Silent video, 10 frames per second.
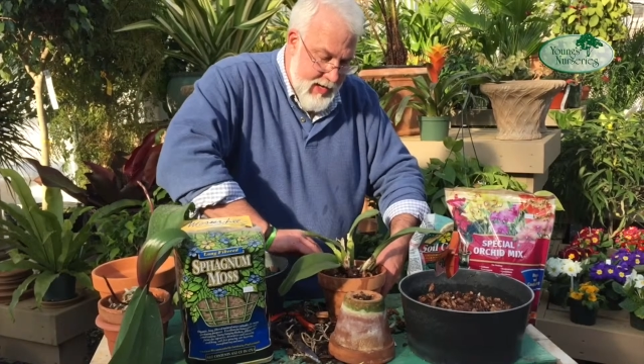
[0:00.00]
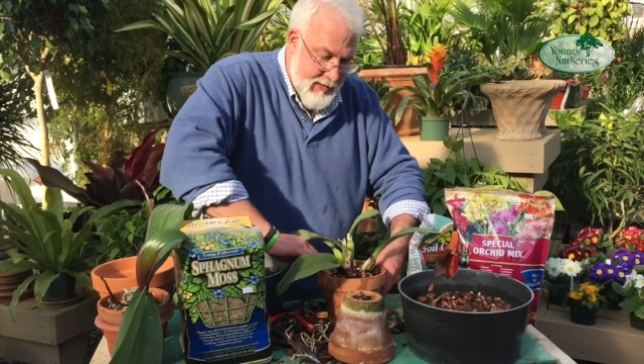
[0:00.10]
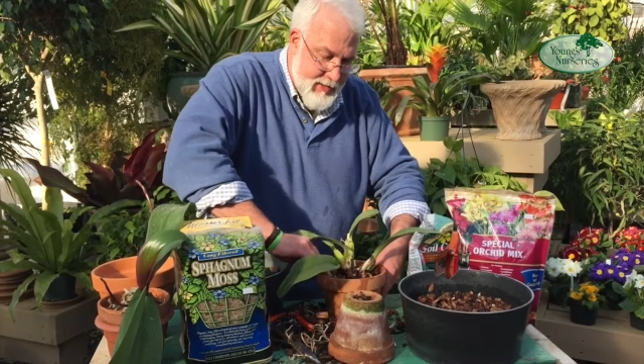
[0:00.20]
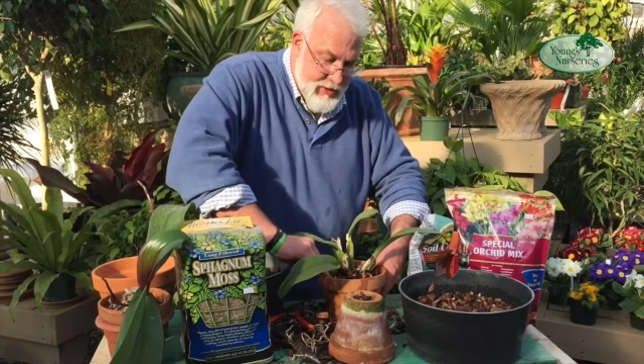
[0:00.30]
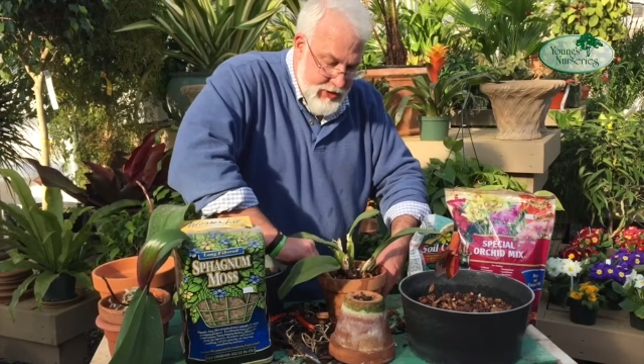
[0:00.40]

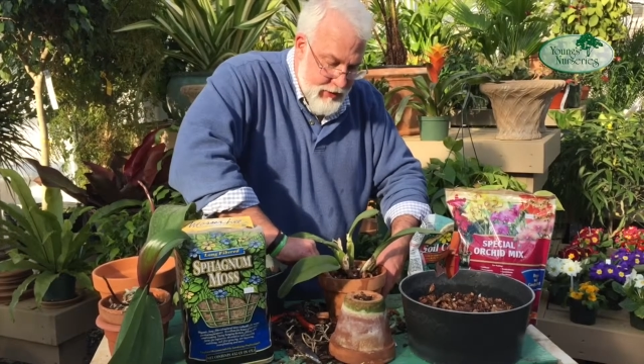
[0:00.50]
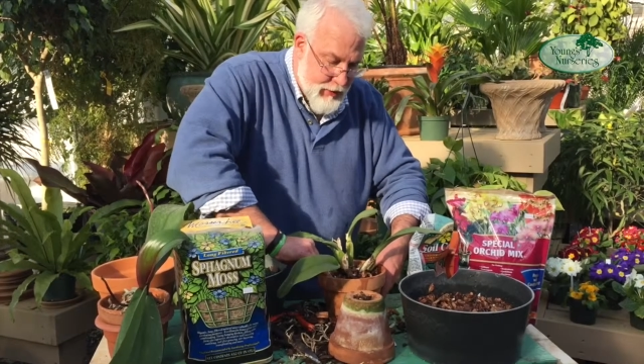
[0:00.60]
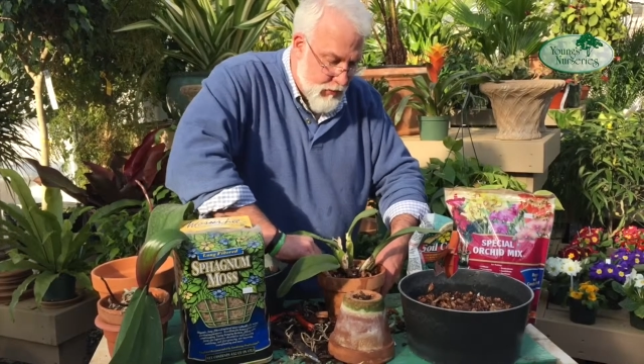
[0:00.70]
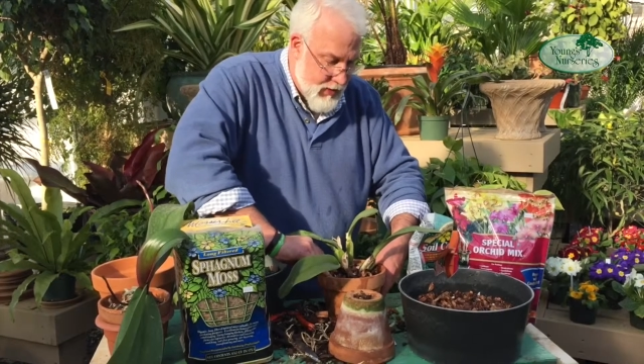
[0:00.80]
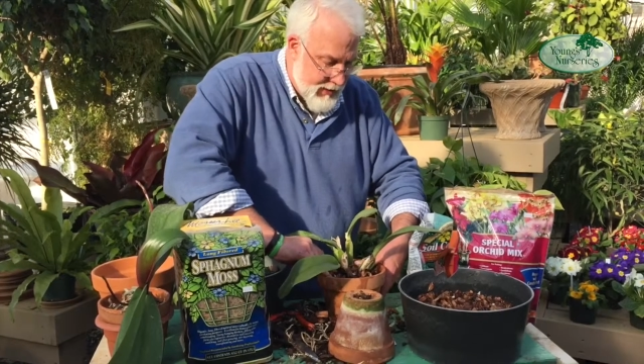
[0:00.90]
and continue
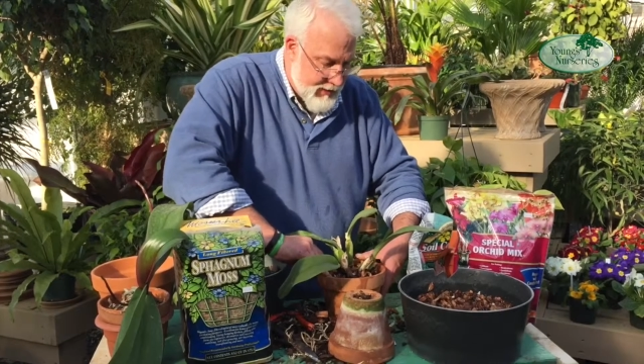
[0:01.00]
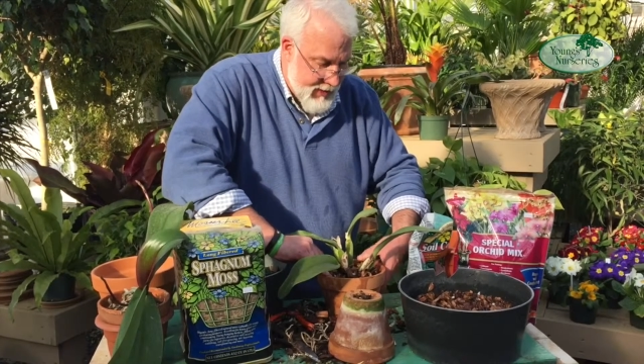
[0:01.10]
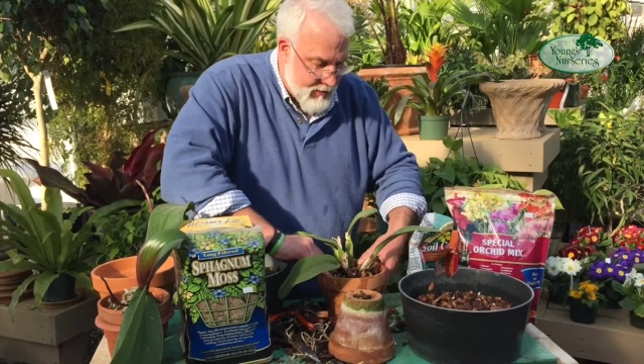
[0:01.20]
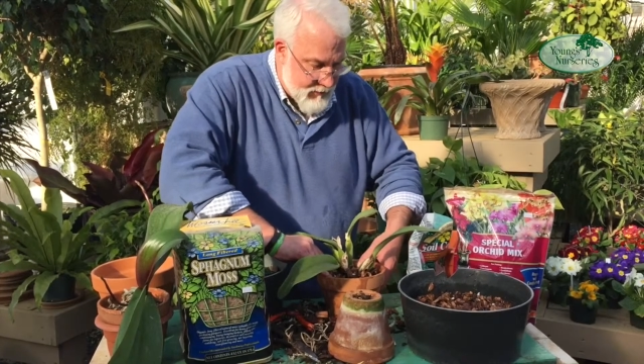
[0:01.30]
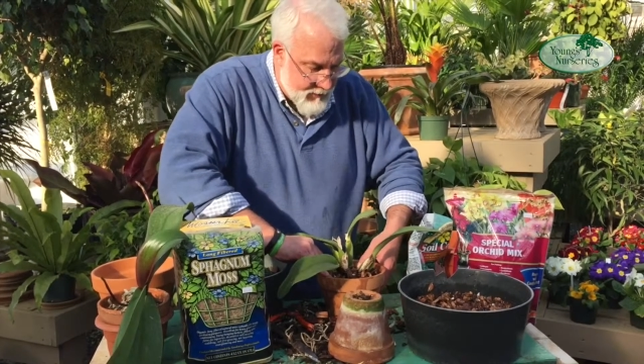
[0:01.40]
to work it
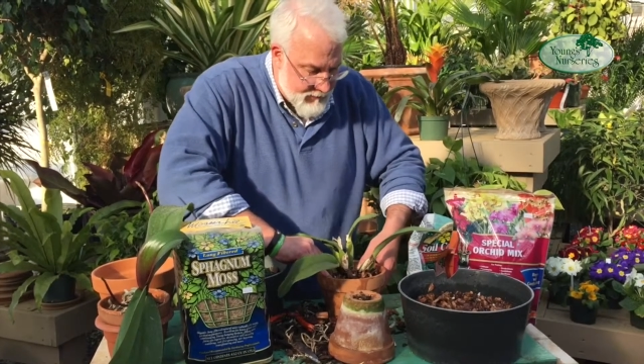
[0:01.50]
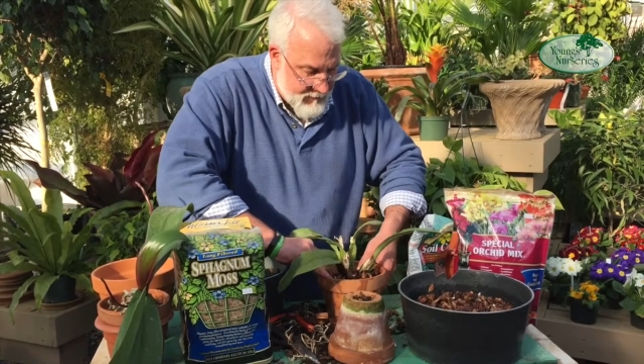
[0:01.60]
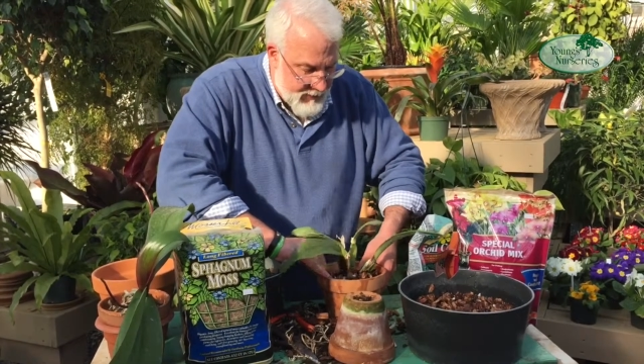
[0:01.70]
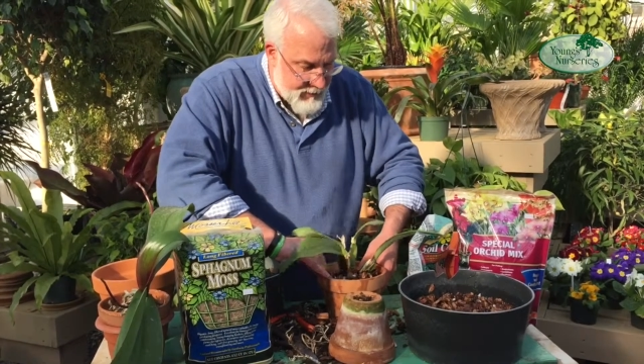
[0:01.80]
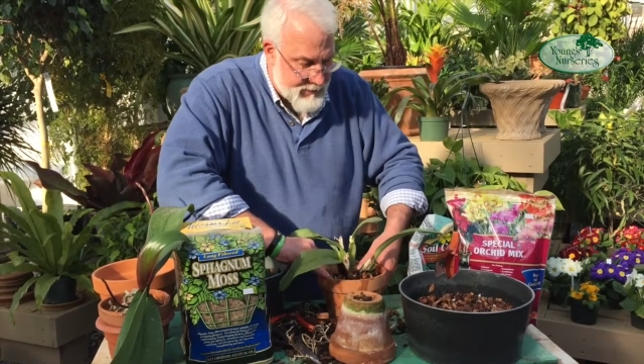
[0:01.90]
down with your
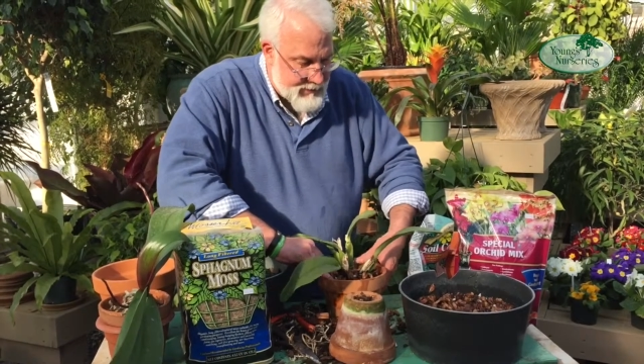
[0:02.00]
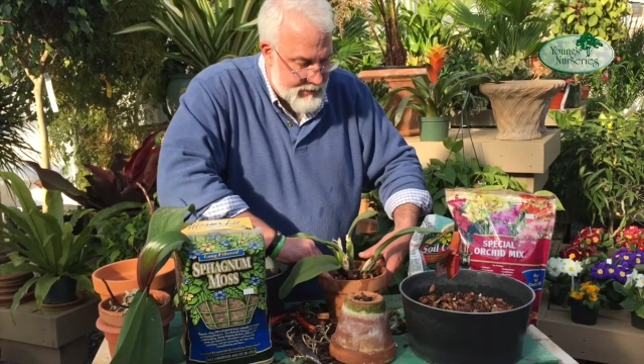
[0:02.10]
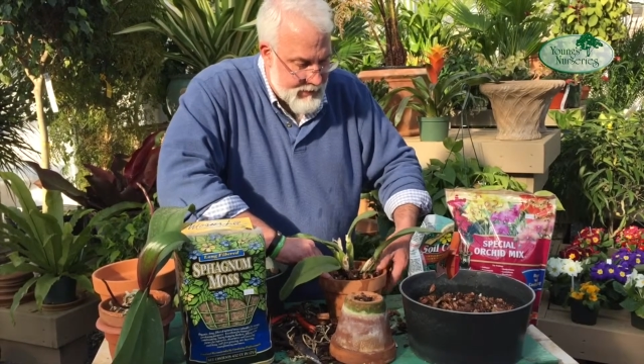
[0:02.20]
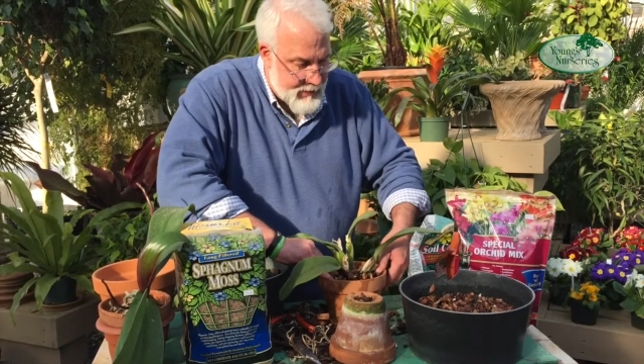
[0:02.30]
fingers.